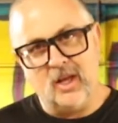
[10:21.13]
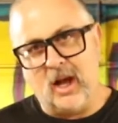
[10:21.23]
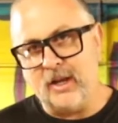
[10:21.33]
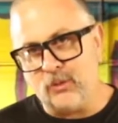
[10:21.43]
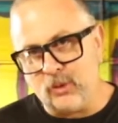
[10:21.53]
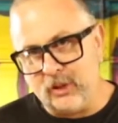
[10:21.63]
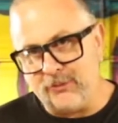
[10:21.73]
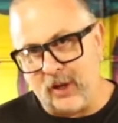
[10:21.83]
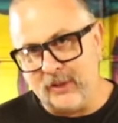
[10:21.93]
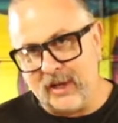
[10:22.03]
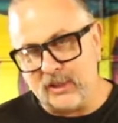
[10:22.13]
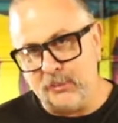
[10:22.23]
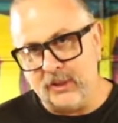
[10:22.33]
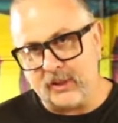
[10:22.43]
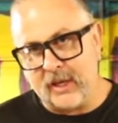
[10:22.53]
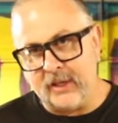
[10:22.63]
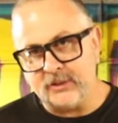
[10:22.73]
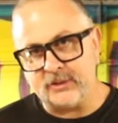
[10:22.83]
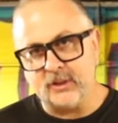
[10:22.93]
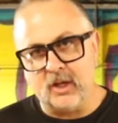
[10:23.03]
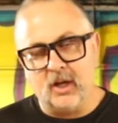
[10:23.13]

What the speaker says: I didn't really find that to be the case.